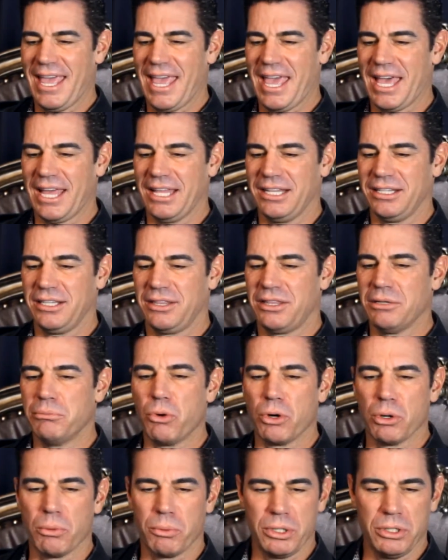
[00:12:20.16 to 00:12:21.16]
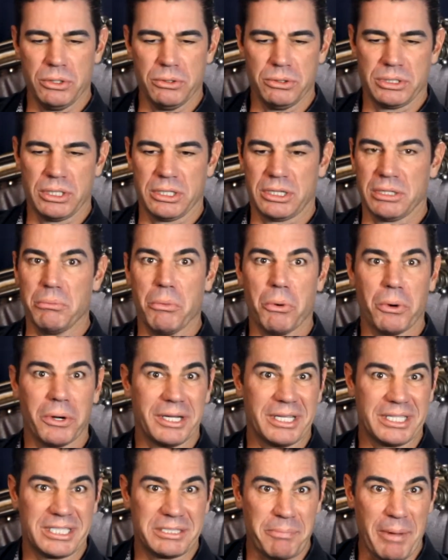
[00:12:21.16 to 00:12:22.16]
and the more we use it, the
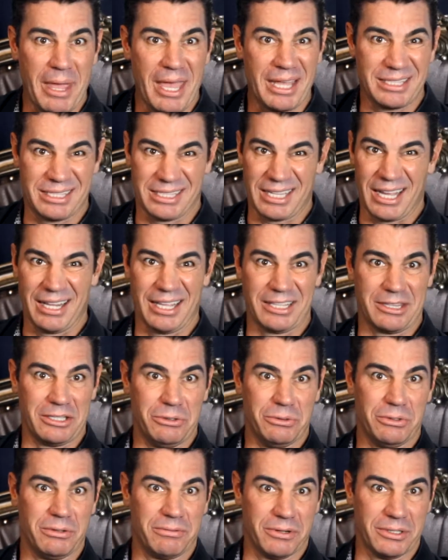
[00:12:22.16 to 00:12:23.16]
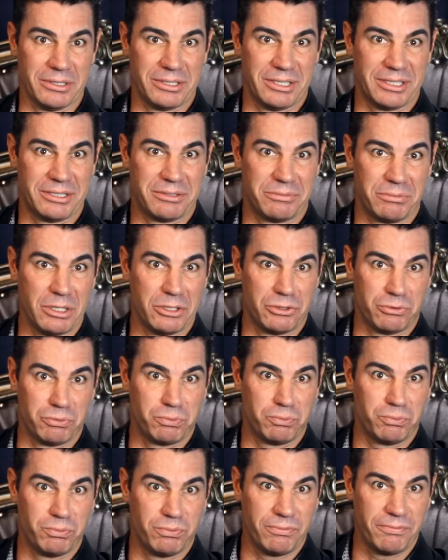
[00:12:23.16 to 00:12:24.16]
more it expands. It's kind of like the universe.
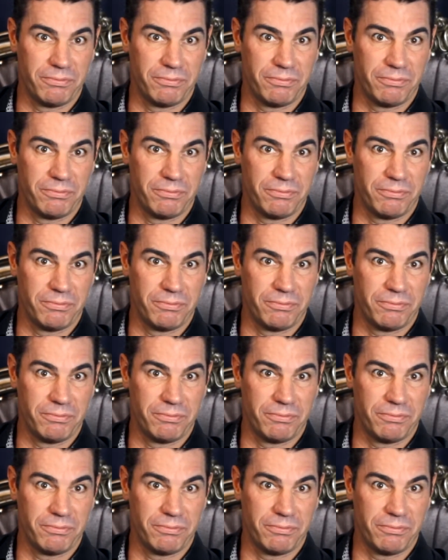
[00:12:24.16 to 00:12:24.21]
It's